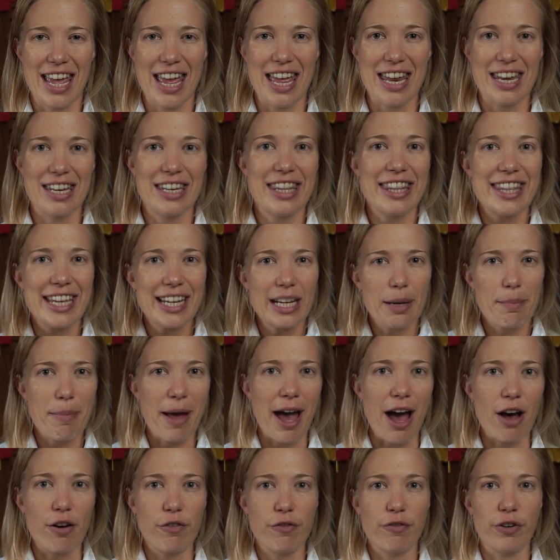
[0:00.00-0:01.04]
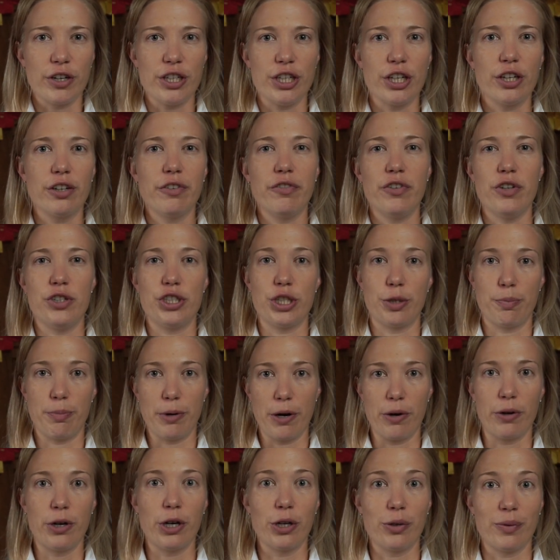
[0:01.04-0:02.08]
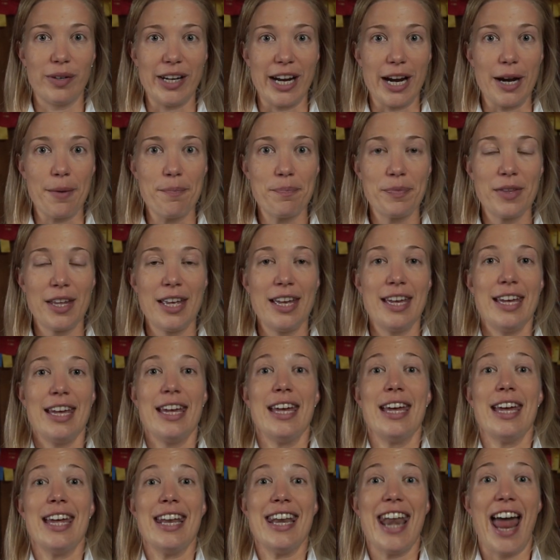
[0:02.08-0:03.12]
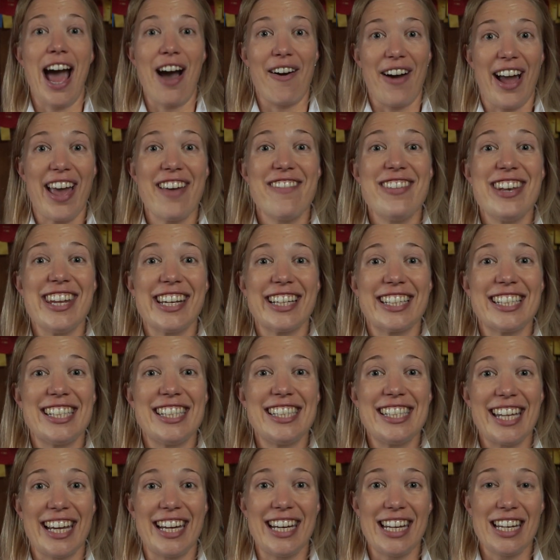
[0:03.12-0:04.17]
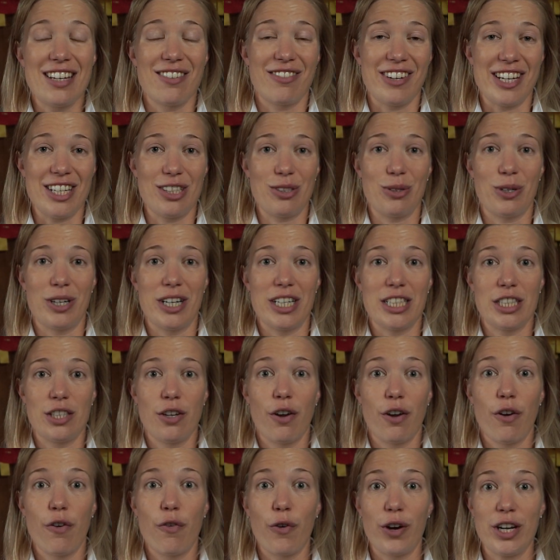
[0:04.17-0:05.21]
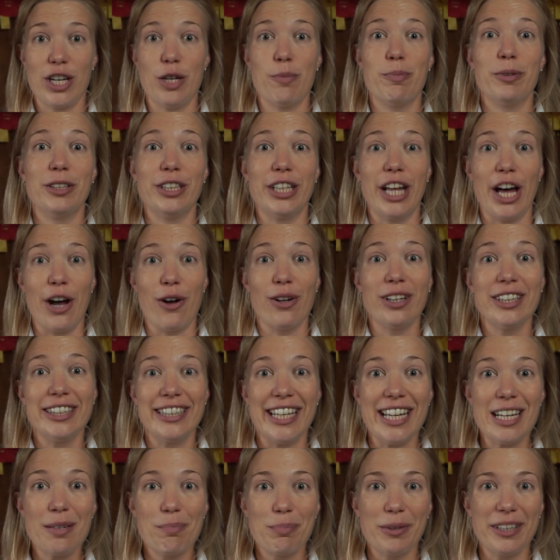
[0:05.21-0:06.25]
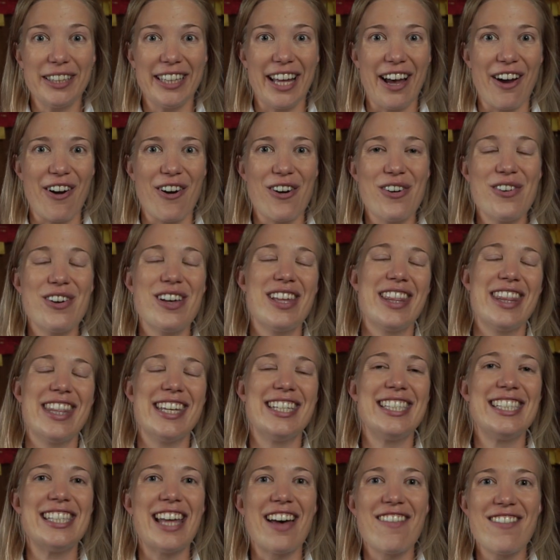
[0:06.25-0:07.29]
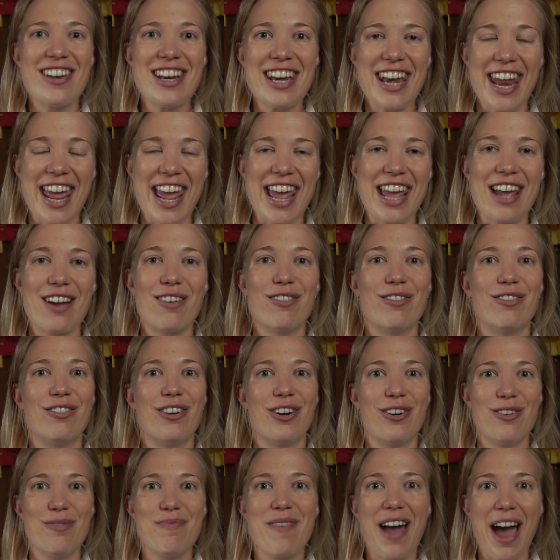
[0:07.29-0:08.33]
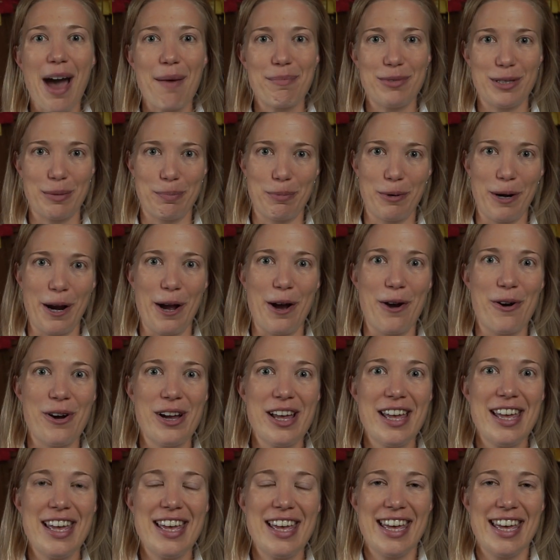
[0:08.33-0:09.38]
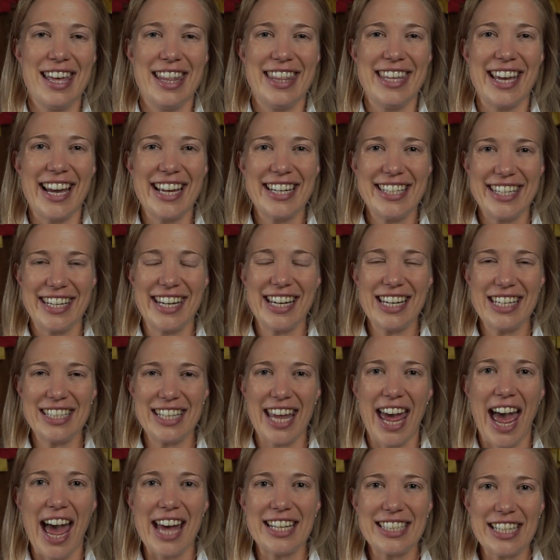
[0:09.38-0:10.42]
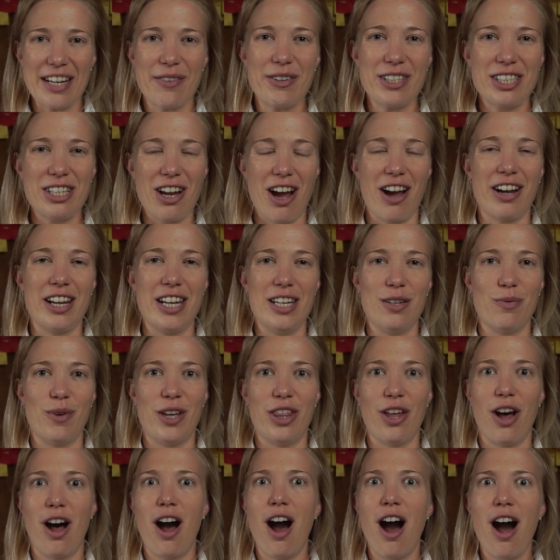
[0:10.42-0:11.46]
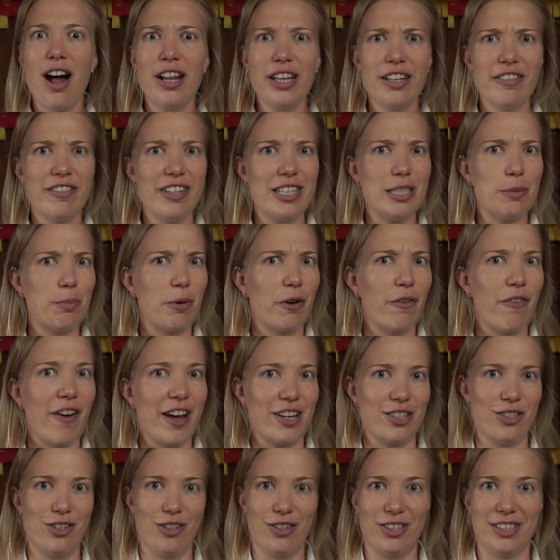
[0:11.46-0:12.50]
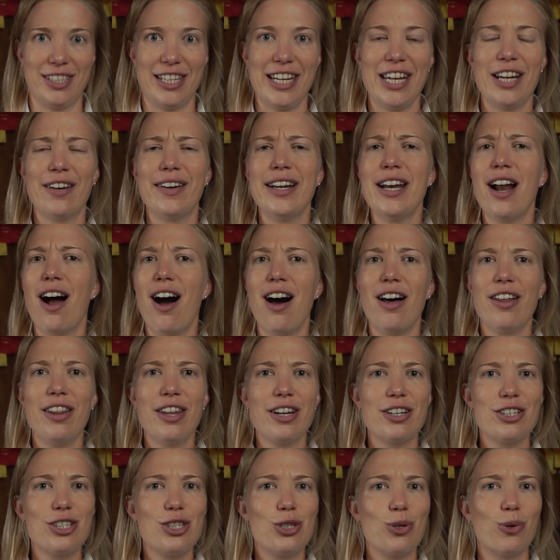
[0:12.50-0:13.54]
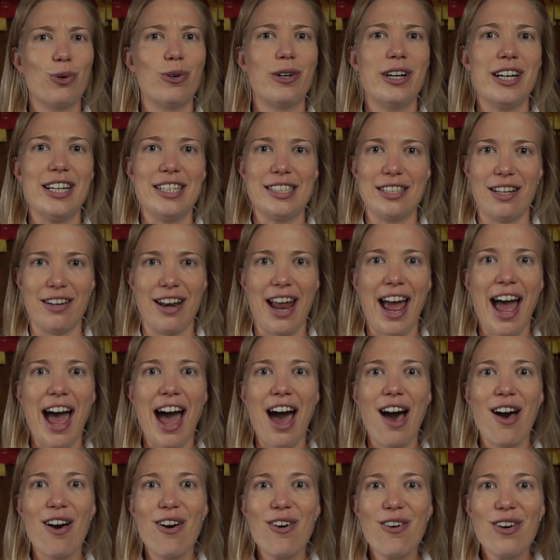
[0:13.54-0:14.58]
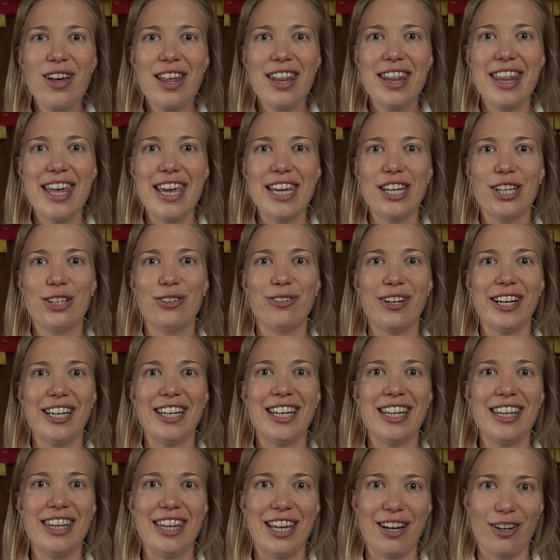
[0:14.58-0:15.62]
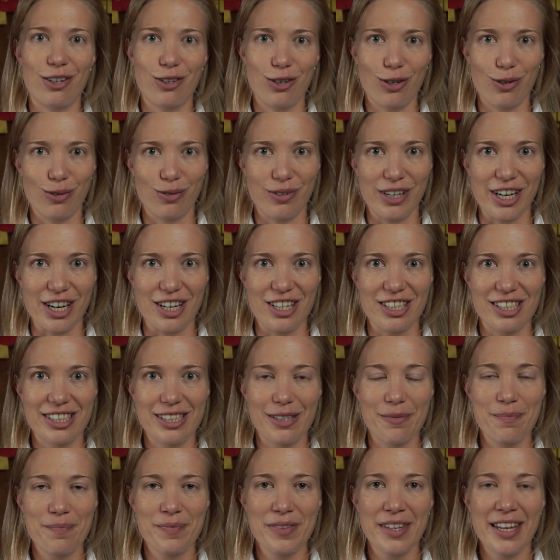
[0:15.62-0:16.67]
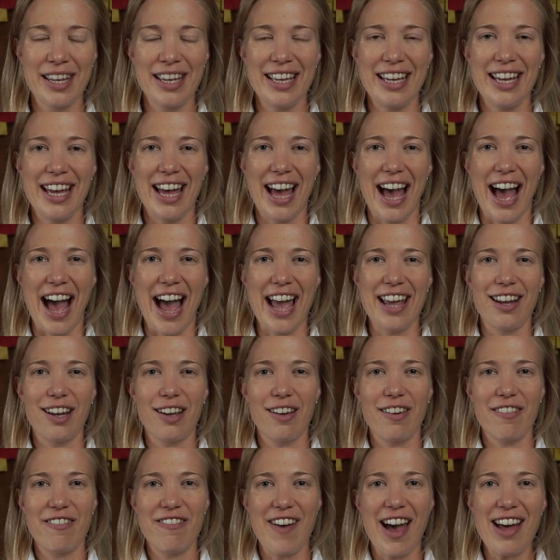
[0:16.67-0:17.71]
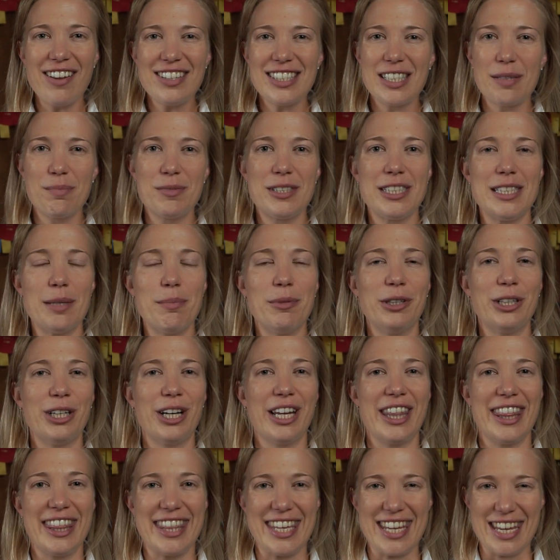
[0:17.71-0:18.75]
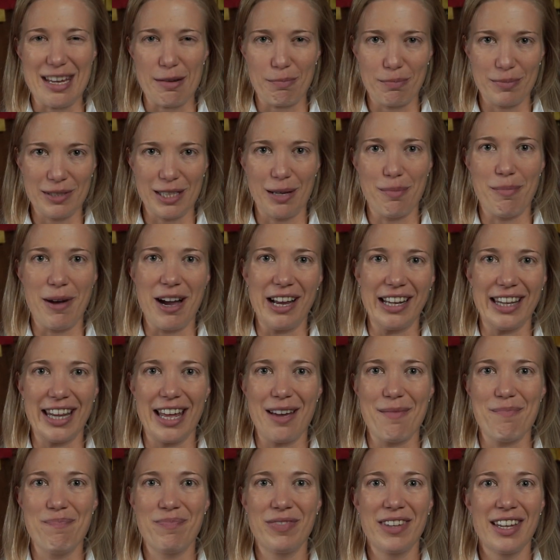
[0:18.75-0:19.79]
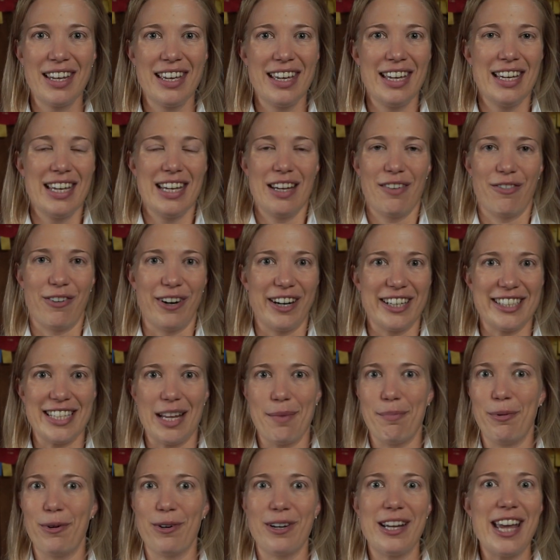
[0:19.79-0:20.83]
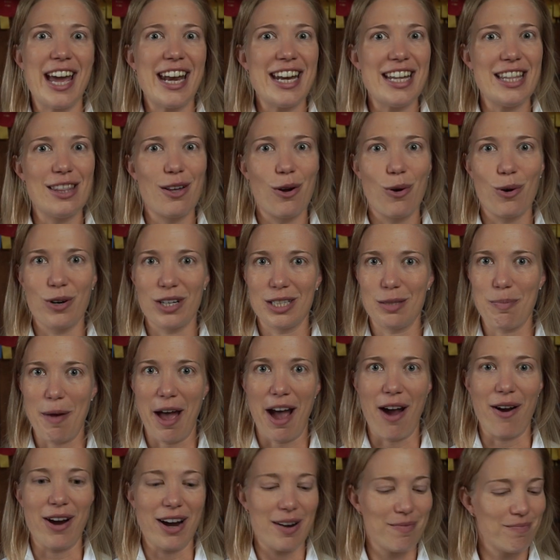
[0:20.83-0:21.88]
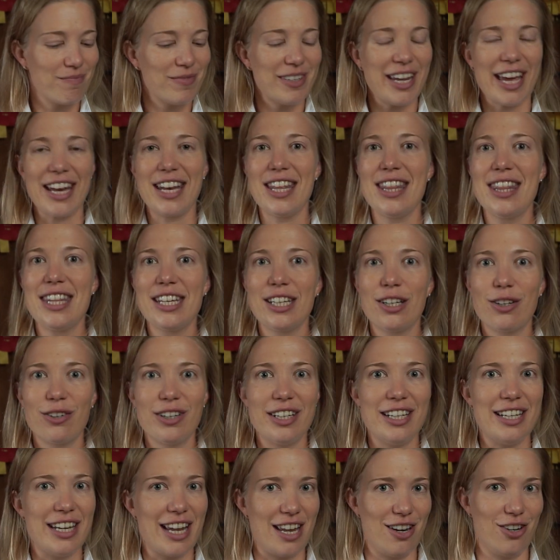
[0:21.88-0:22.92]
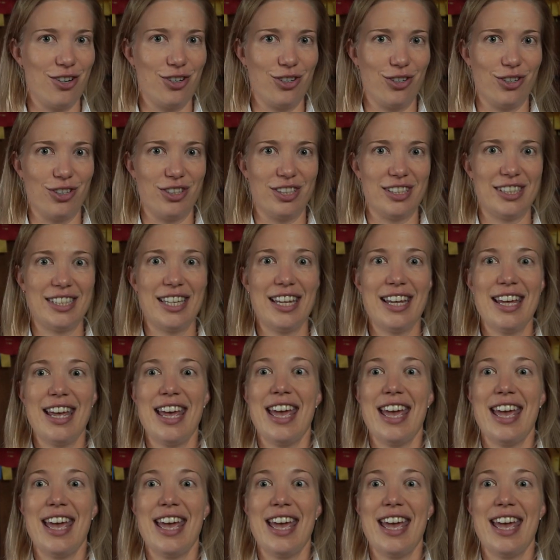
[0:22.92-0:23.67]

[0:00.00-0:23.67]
and think about for your future pro career. Now, I have an exciting resource for you below, link below, the 7-day roadmap to pro. The idea is, as I was talking with all of these professionals, hearing all their stories on how they created their careers, I found some similar themes among them. For example, getting the horsepower, getting the credentials,